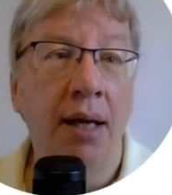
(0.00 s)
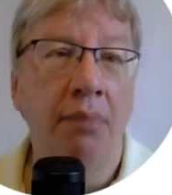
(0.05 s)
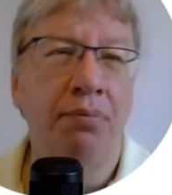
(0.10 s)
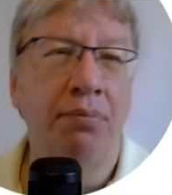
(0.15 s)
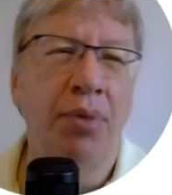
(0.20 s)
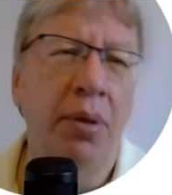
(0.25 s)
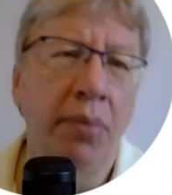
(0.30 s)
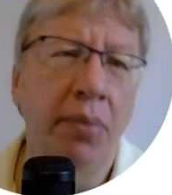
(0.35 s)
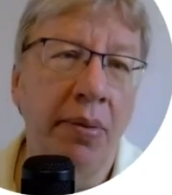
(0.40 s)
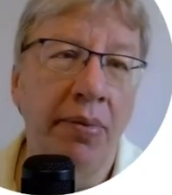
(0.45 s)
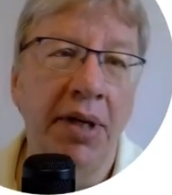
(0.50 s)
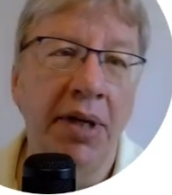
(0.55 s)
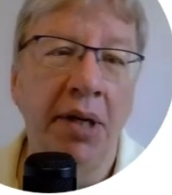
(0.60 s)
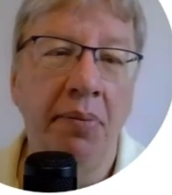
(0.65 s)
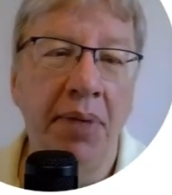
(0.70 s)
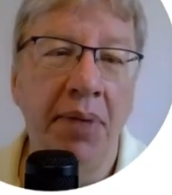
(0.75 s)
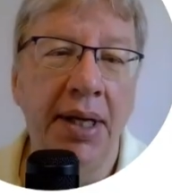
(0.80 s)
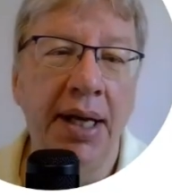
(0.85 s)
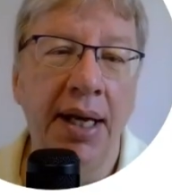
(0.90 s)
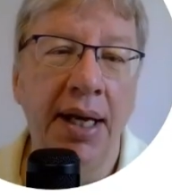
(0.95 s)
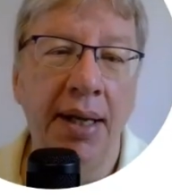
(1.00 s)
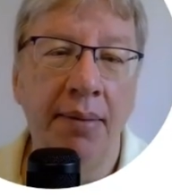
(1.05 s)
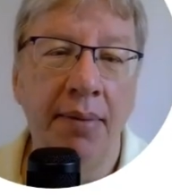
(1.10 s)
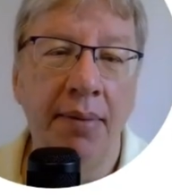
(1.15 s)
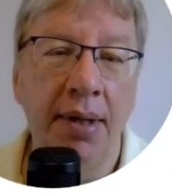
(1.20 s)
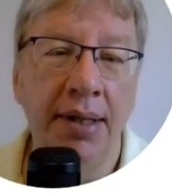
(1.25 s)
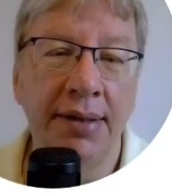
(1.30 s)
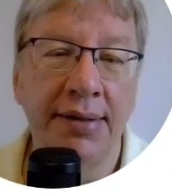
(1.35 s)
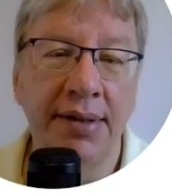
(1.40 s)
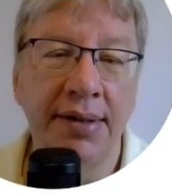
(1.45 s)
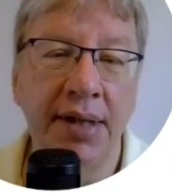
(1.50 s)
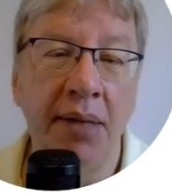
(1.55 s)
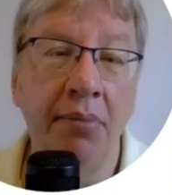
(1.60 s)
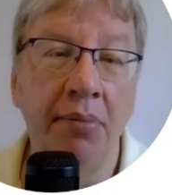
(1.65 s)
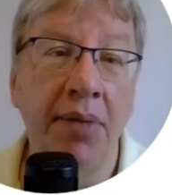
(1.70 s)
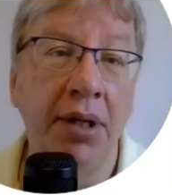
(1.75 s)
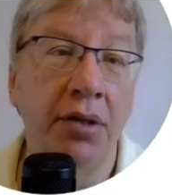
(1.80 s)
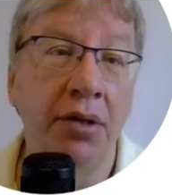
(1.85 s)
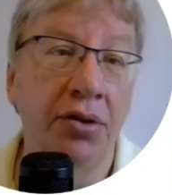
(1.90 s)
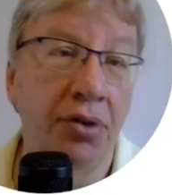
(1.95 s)
Probably it became its name
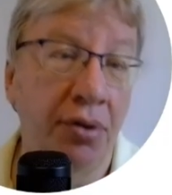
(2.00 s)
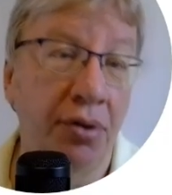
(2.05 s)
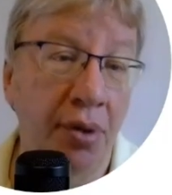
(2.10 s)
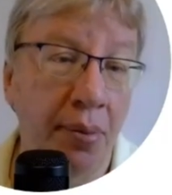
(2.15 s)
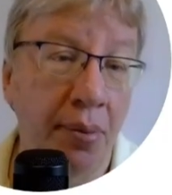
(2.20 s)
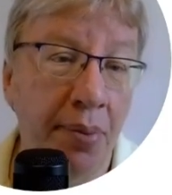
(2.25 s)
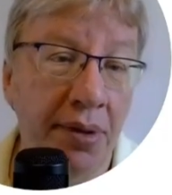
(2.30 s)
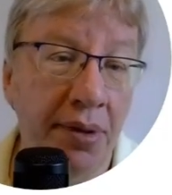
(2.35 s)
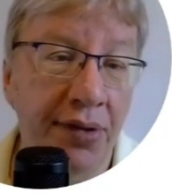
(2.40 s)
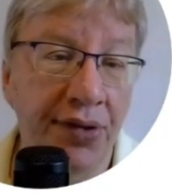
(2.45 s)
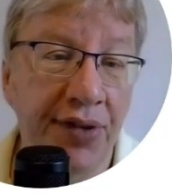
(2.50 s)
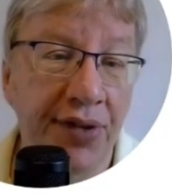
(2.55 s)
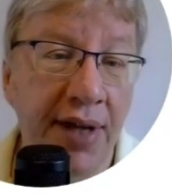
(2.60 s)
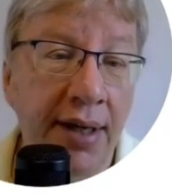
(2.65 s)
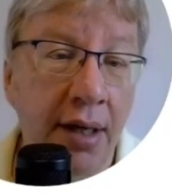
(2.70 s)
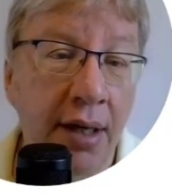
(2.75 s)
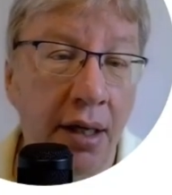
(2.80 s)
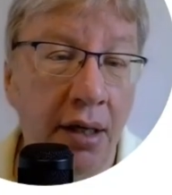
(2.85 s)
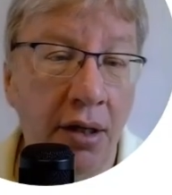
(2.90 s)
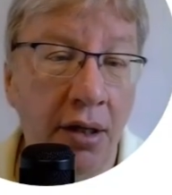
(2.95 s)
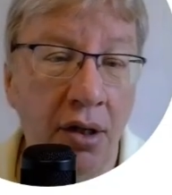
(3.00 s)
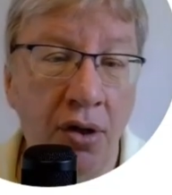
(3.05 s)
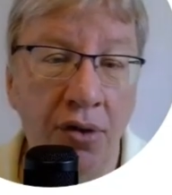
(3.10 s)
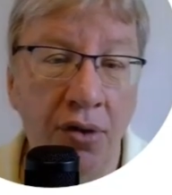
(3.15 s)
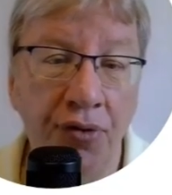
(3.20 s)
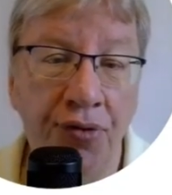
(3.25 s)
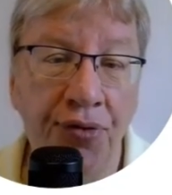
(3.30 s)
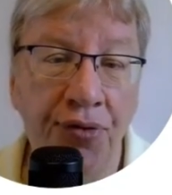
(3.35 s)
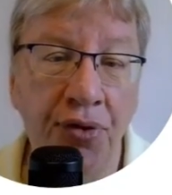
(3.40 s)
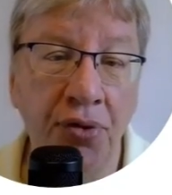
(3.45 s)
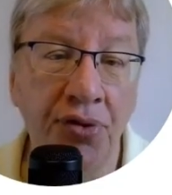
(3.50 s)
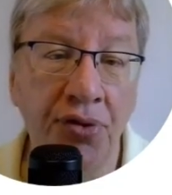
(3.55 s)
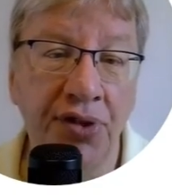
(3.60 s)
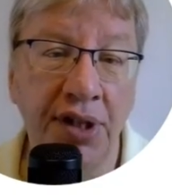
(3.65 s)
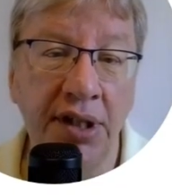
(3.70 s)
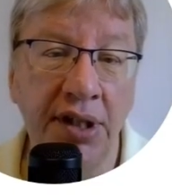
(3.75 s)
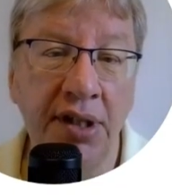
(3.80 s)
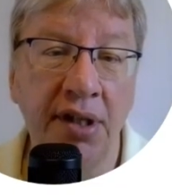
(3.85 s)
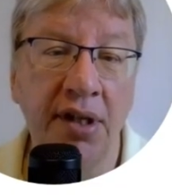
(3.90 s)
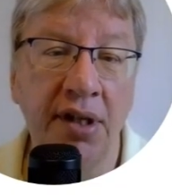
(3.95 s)
because European settlers confused it